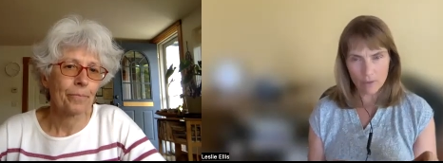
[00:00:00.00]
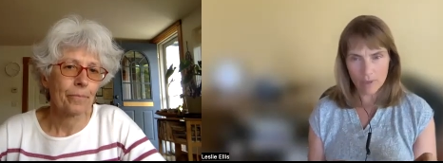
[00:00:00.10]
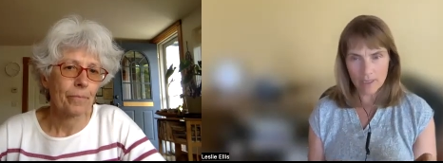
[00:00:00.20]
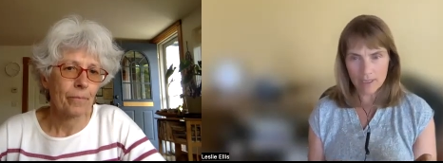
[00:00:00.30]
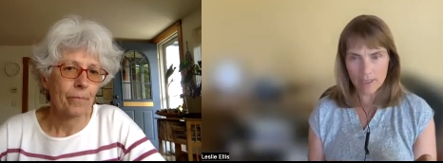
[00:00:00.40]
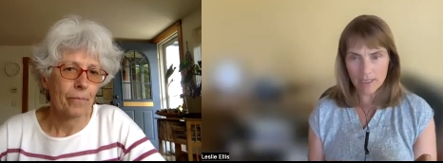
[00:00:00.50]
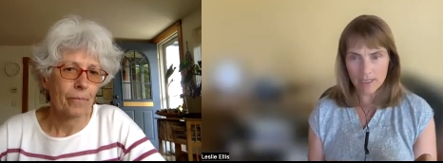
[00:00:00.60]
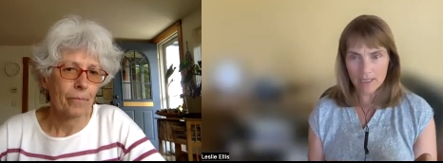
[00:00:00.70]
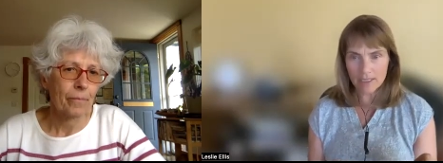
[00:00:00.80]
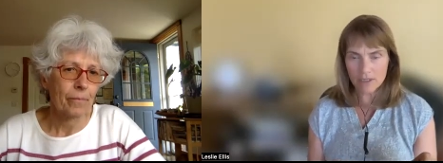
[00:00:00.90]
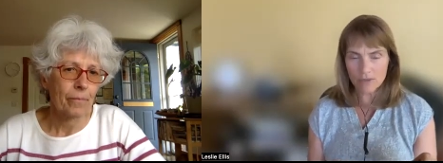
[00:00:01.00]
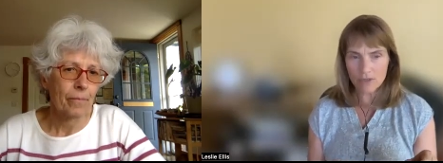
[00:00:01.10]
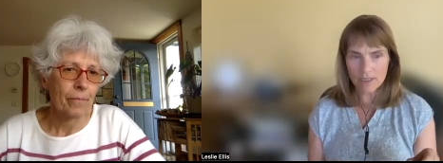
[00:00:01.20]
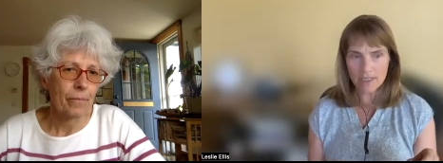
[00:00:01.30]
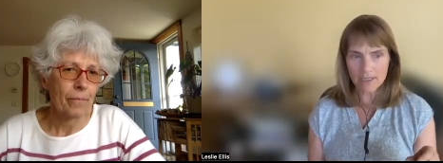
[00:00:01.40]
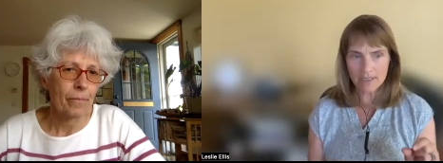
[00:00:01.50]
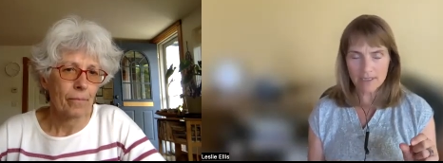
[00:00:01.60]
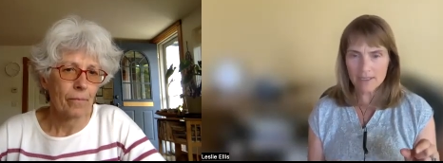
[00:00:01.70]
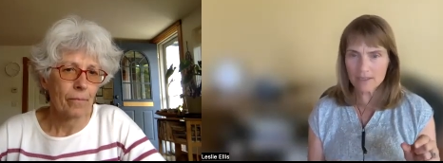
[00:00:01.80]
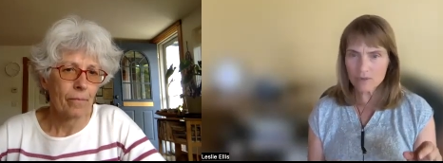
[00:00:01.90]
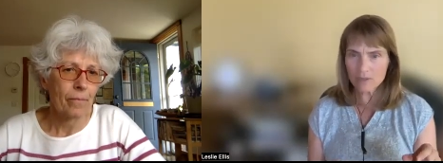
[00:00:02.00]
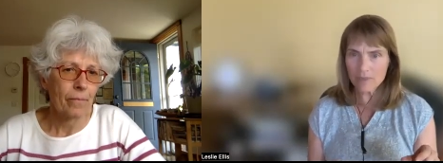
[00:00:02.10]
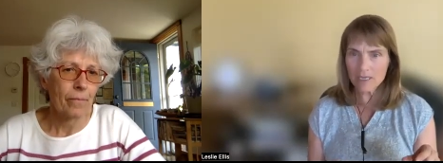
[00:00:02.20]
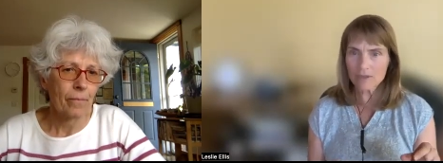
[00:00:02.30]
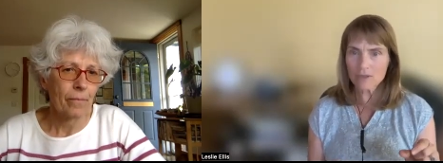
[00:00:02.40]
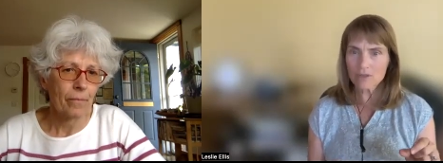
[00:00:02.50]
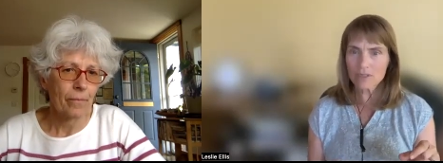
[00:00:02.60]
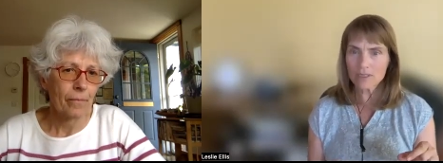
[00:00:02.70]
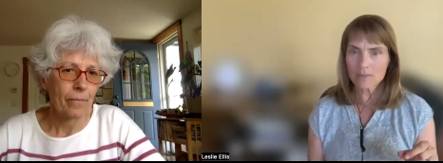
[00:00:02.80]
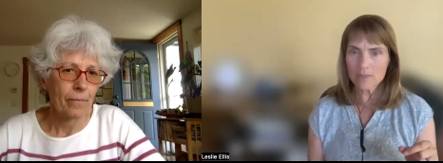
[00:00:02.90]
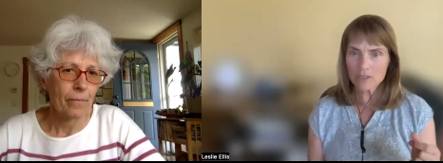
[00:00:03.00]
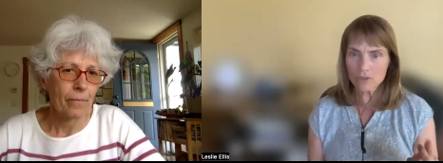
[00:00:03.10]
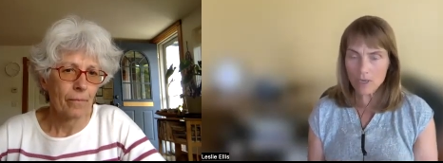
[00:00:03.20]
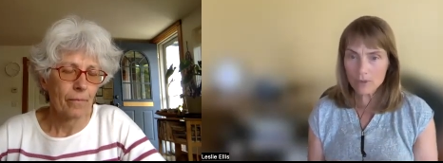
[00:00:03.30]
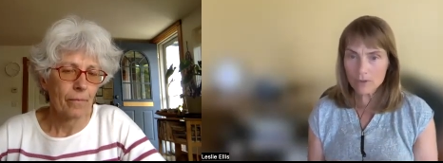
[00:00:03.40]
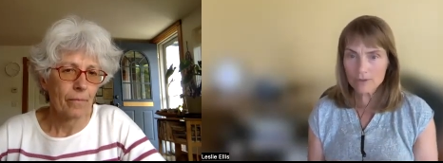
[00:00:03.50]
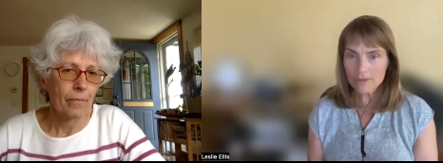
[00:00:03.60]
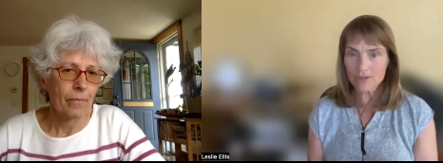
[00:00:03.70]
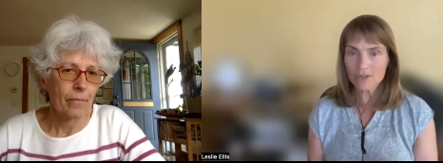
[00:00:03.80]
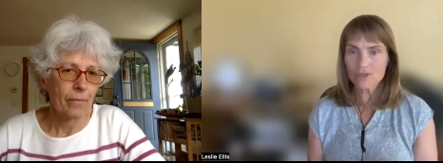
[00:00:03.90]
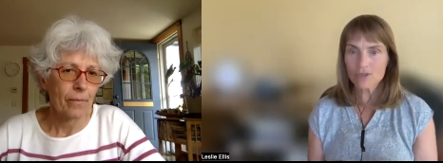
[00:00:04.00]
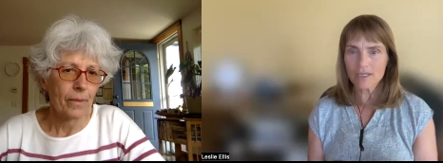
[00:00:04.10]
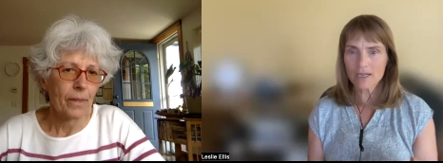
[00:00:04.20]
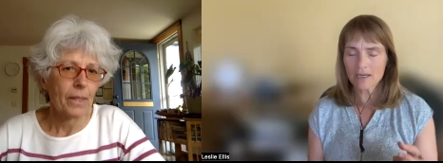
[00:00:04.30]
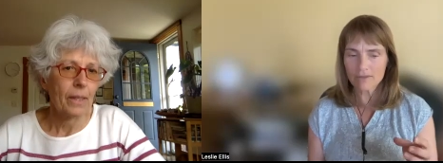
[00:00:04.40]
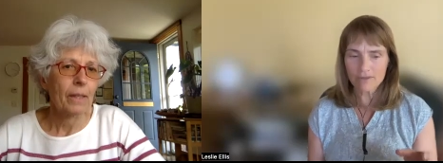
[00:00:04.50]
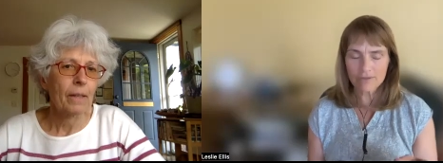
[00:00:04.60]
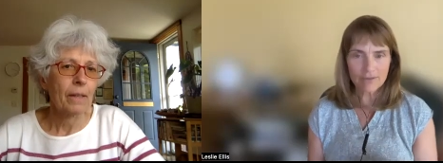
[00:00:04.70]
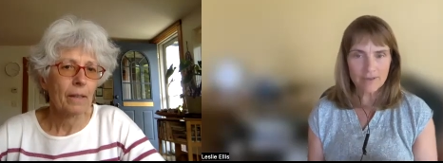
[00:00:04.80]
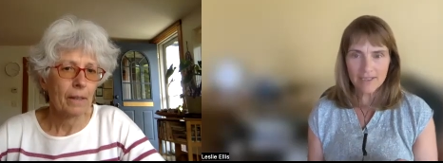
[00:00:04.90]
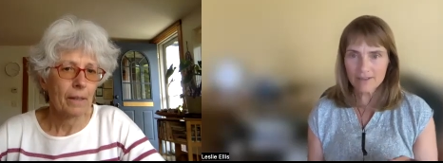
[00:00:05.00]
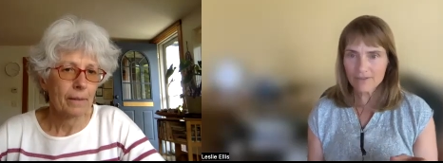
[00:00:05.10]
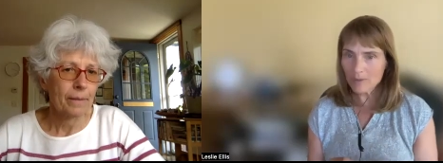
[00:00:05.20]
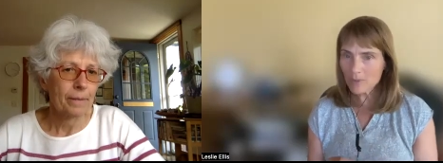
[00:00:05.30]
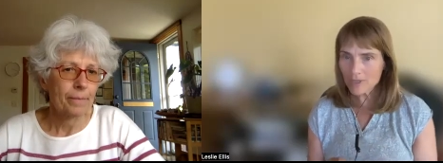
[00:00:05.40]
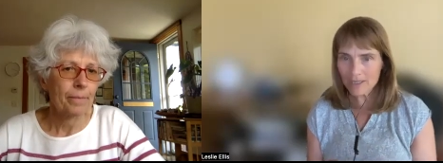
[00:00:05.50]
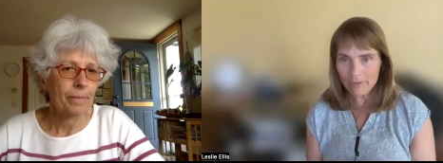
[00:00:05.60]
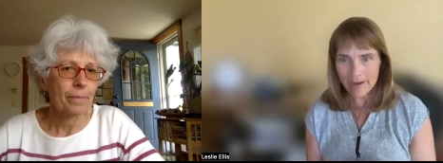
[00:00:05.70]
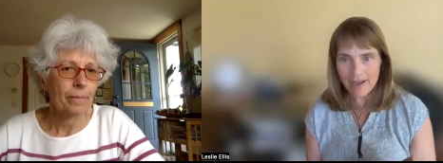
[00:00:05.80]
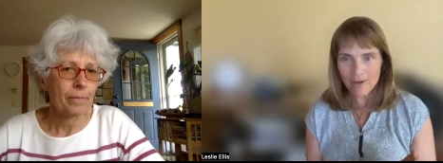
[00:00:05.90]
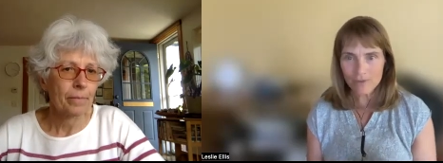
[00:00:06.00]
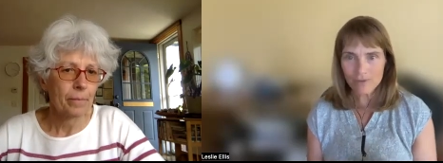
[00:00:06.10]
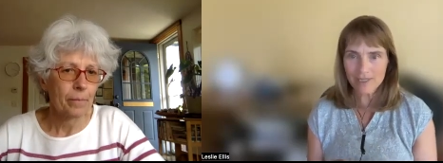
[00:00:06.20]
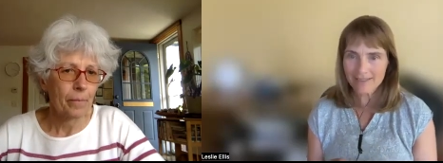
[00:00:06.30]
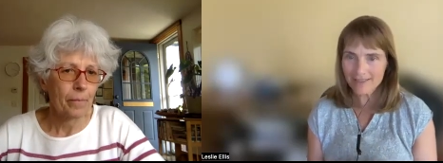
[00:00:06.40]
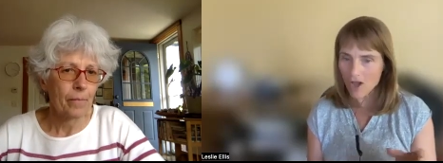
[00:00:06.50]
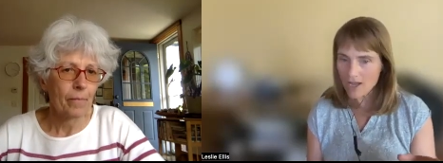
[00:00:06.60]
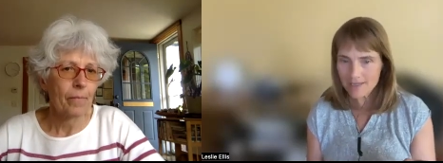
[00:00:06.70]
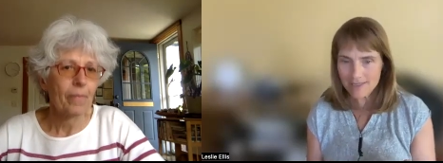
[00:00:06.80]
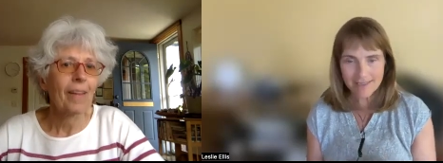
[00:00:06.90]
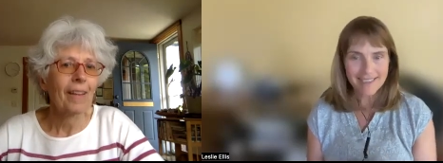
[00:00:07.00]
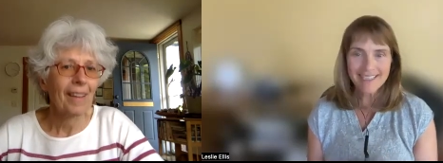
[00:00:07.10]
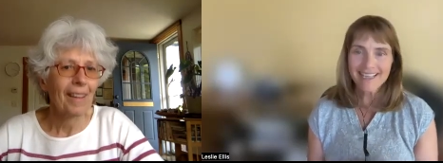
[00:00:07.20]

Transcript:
Speaker 1: one. It's usually the dream ego is usually a bit troubled, they're usually kind of fumbling around, lost,